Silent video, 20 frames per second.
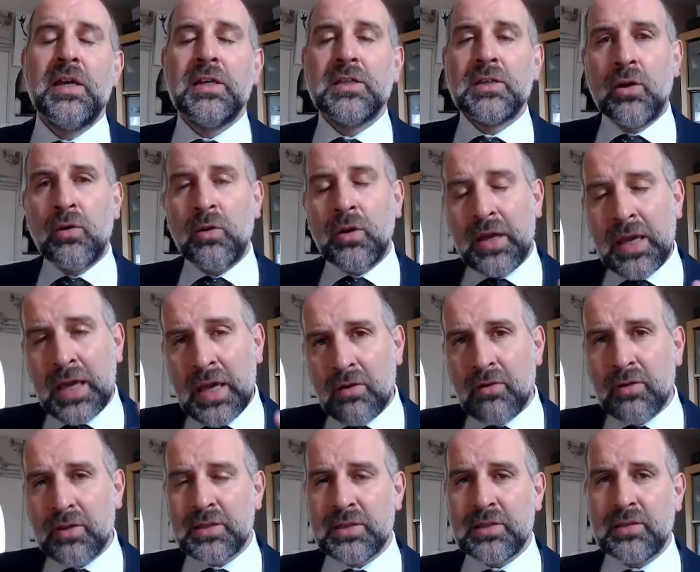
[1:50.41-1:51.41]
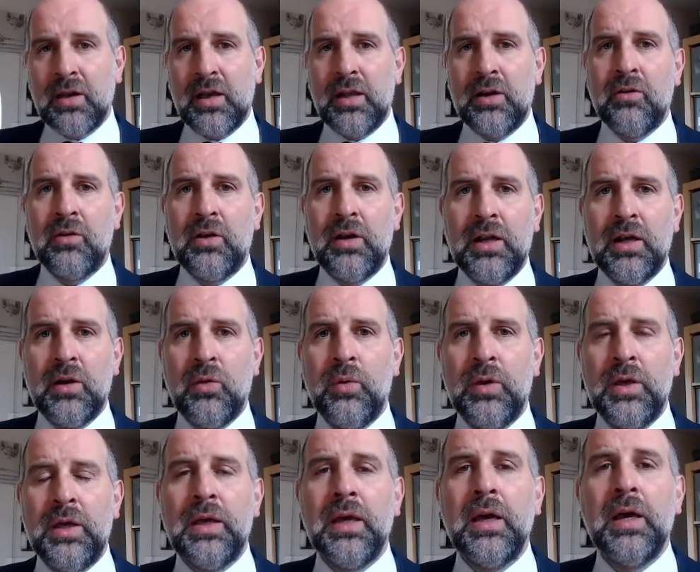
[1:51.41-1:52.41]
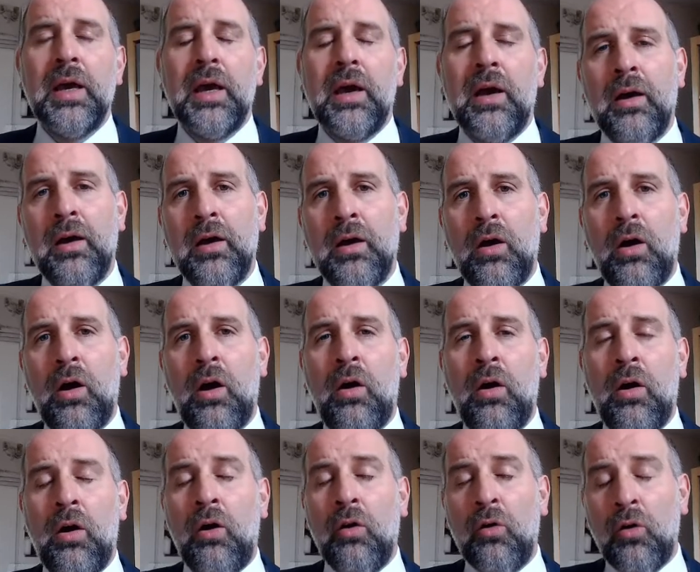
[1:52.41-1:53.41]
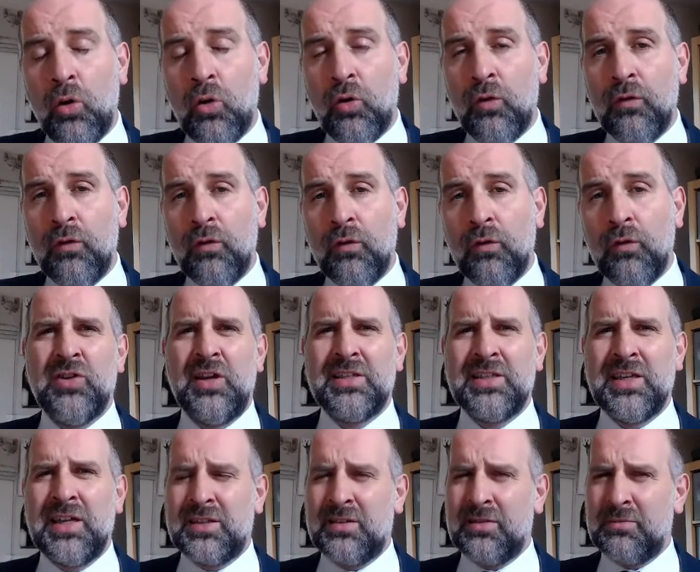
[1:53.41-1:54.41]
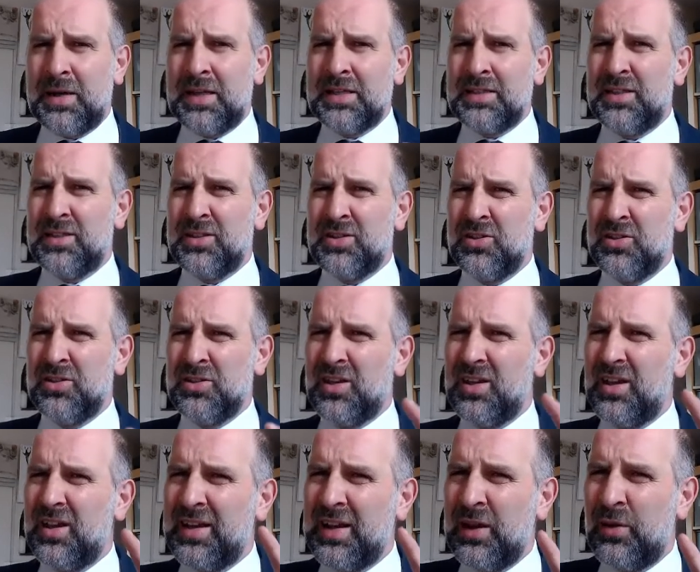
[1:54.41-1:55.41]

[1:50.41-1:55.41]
So here at the Staiano Clinic, we uh, are, are all fully trained plastic surgeons.